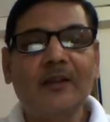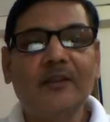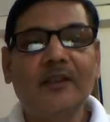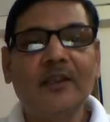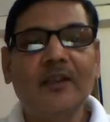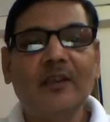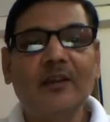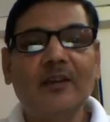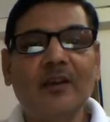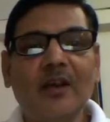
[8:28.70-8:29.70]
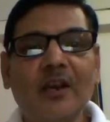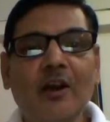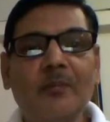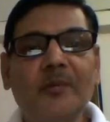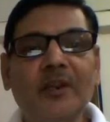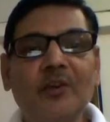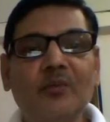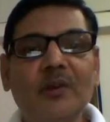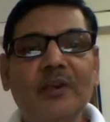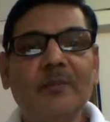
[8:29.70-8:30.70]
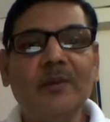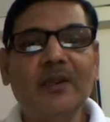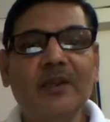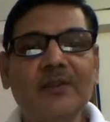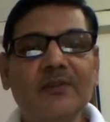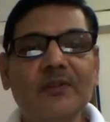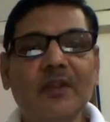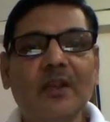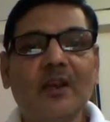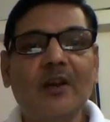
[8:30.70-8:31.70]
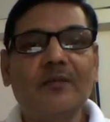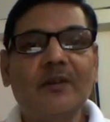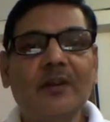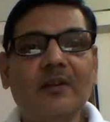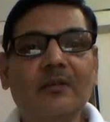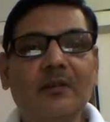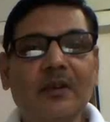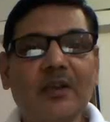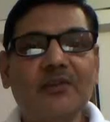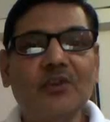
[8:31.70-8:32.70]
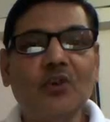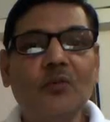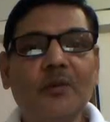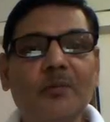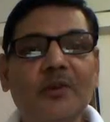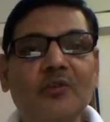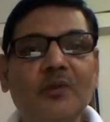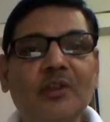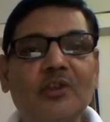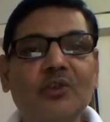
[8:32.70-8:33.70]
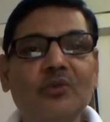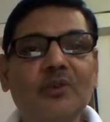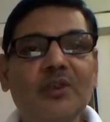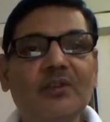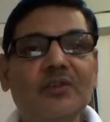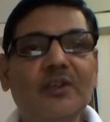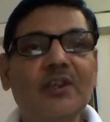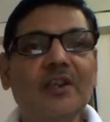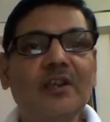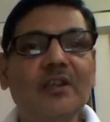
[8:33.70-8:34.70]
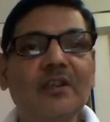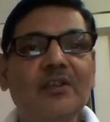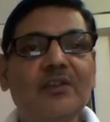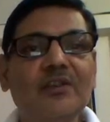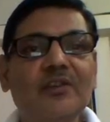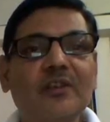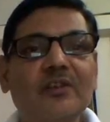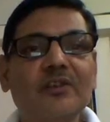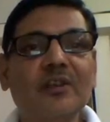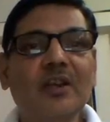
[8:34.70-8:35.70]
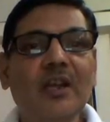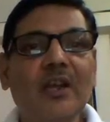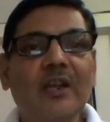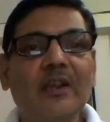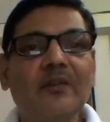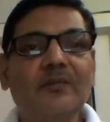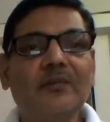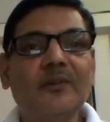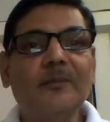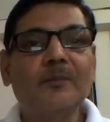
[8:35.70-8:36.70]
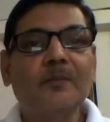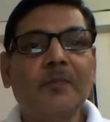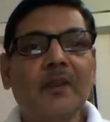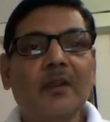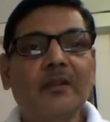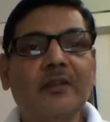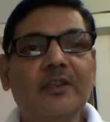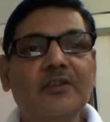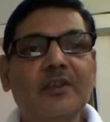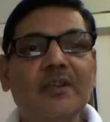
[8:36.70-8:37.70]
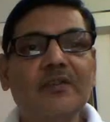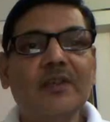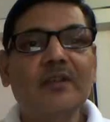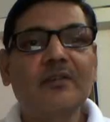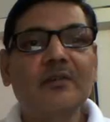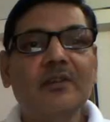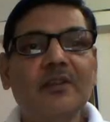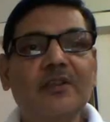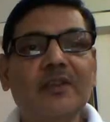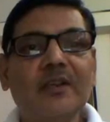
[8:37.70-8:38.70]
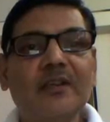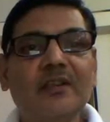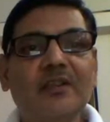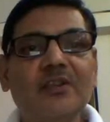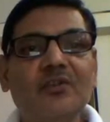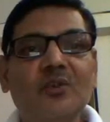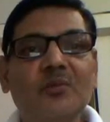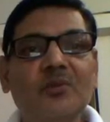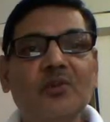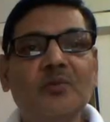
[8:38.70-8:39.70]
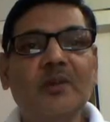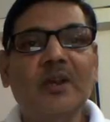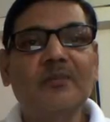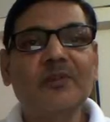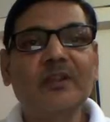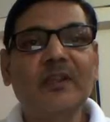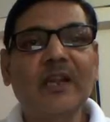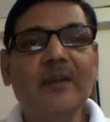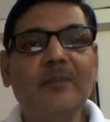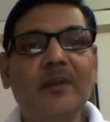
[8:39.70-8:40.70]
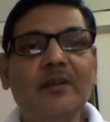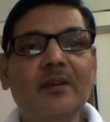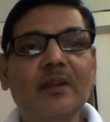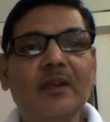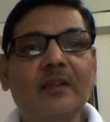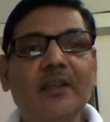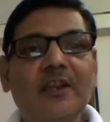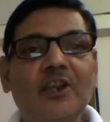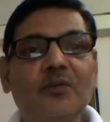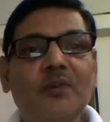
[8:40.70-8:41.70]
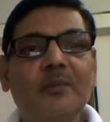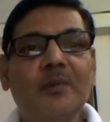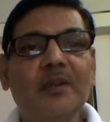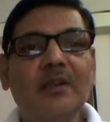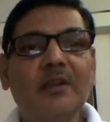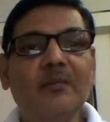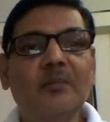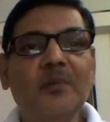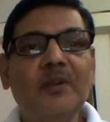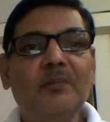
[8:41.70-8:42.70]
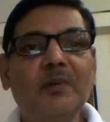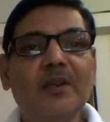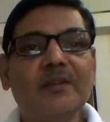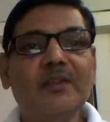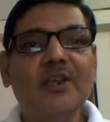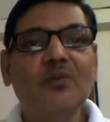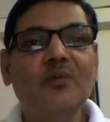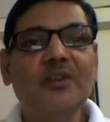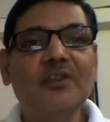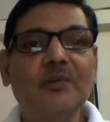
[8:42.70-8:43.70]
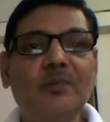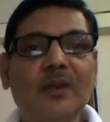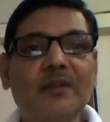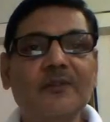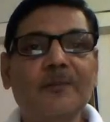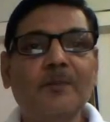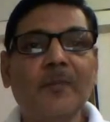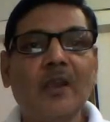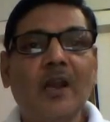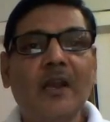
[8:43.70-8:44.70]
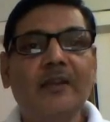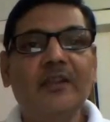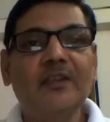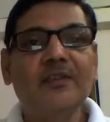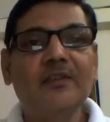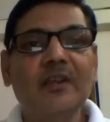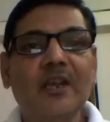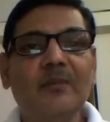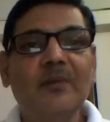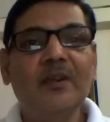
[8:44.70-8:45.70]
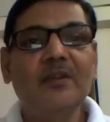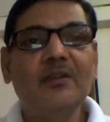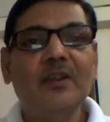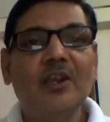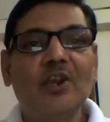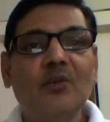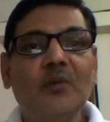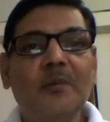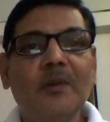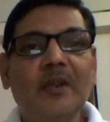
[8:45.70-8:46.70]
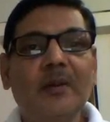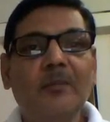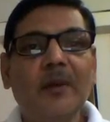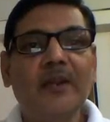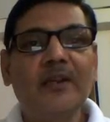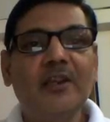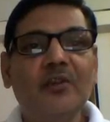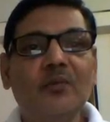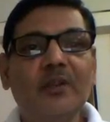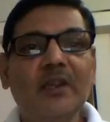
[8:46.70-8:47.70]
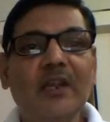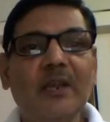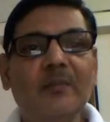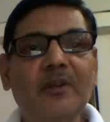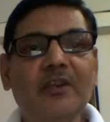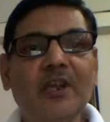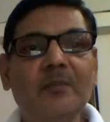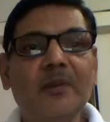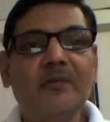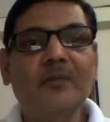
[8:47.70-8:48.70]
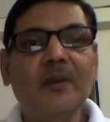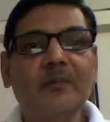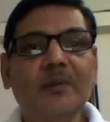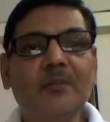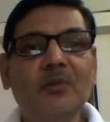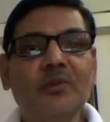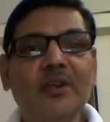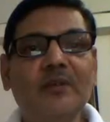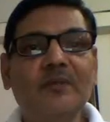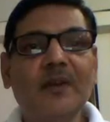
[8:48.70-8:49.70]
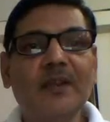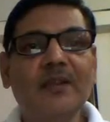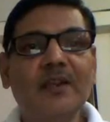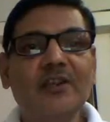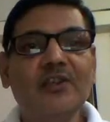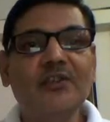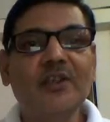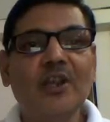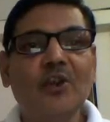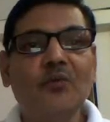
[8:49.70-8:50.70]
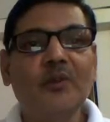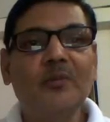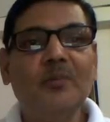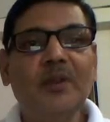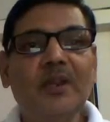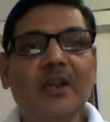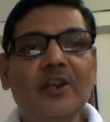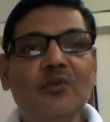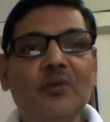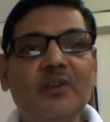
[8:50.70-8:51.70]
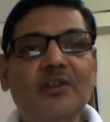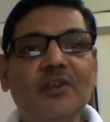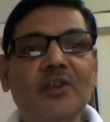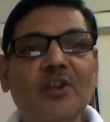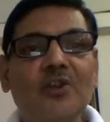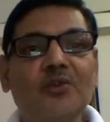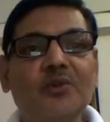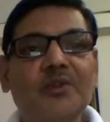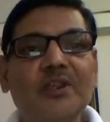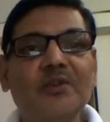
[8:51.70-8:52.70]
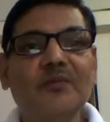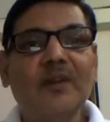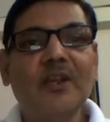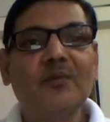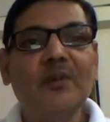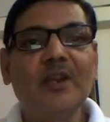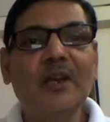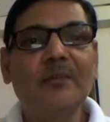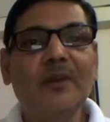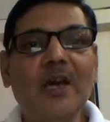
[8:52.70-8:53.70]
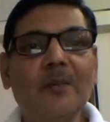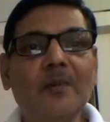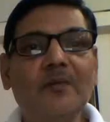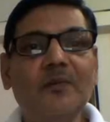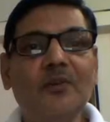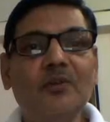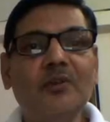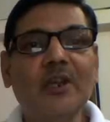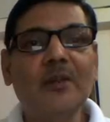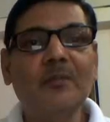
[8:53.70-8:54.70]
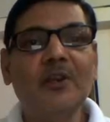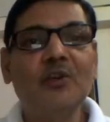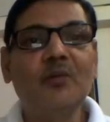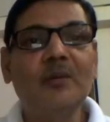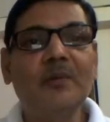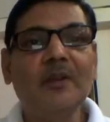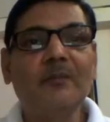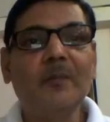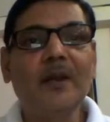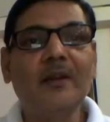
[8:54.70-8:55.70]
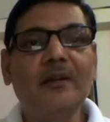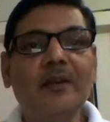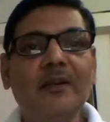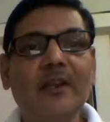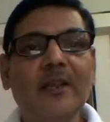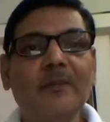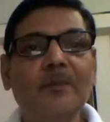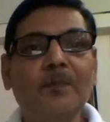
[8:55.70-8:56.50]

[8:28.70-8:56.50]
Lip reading: They are obtained only because of crossing over between the two genes. See here in this structure, if this exactly this chromosome comes in the gamete, then it will be B plus and Vg plus, and this gamete will be combining with the gamete coming from the mutant fly, that is with B and Vg. So such fly will have normal phenotype, it will be of parental type.